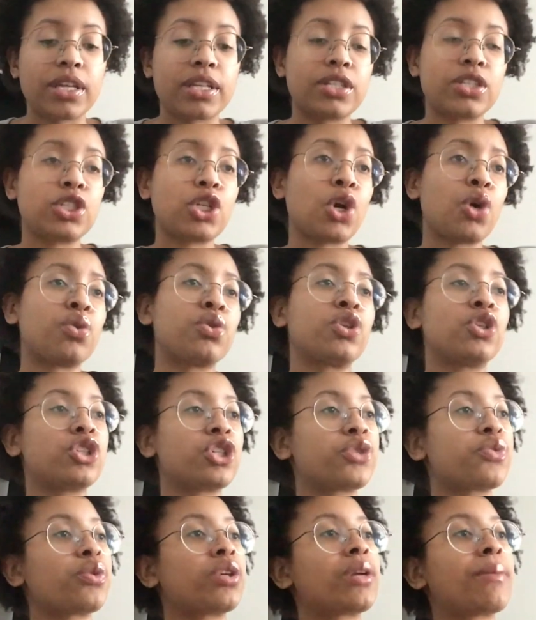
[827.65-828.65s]
So you
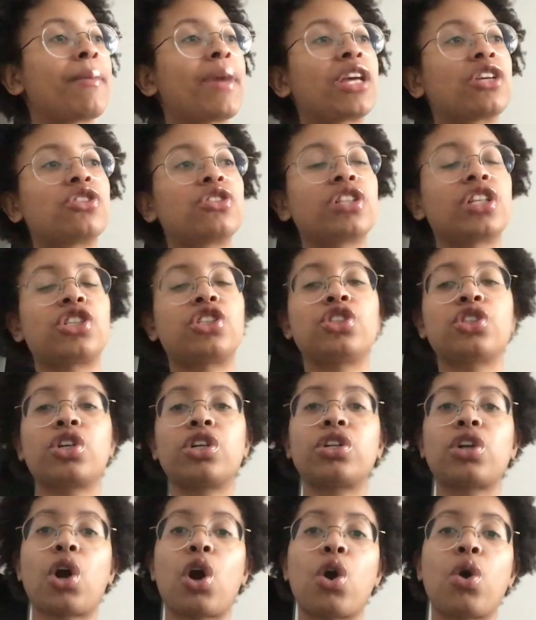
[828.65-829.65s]
just want to make sure that you're
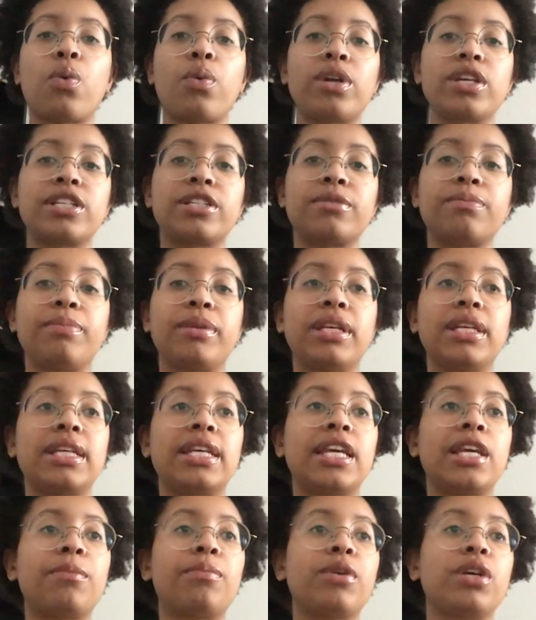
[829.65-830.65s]
going to always be
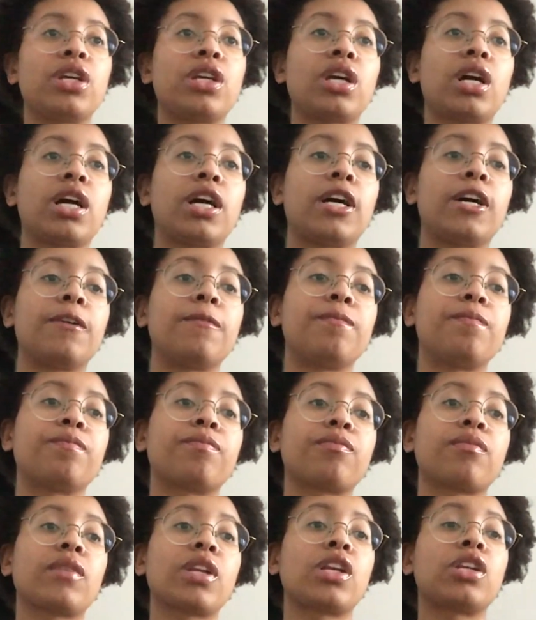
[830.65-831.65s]
keeping,
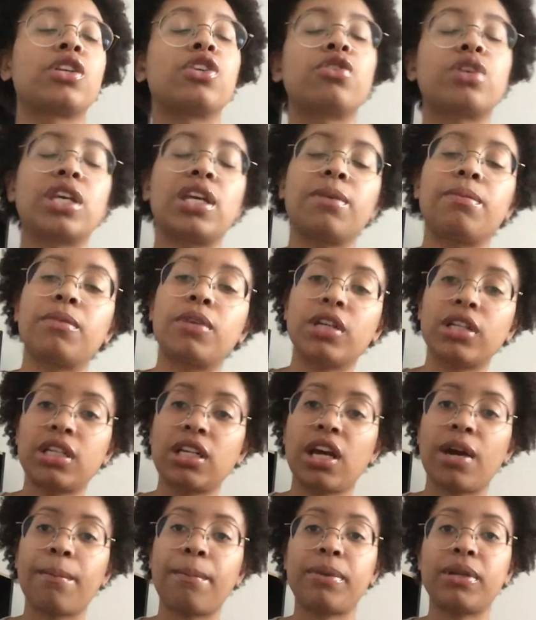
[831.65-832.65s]
you keep good
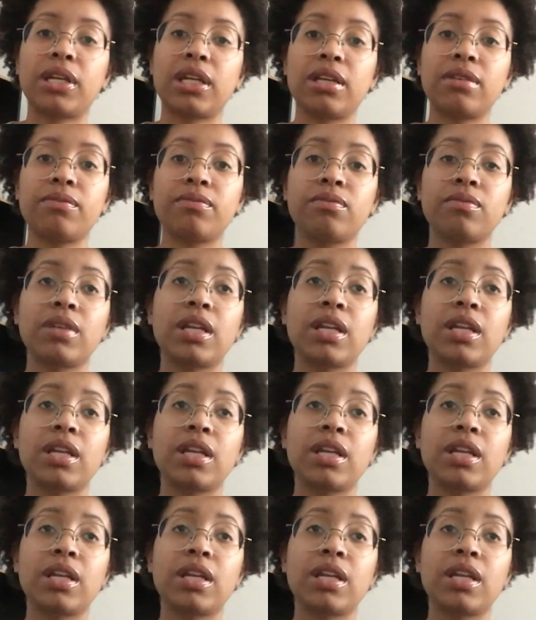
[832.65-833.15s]
company.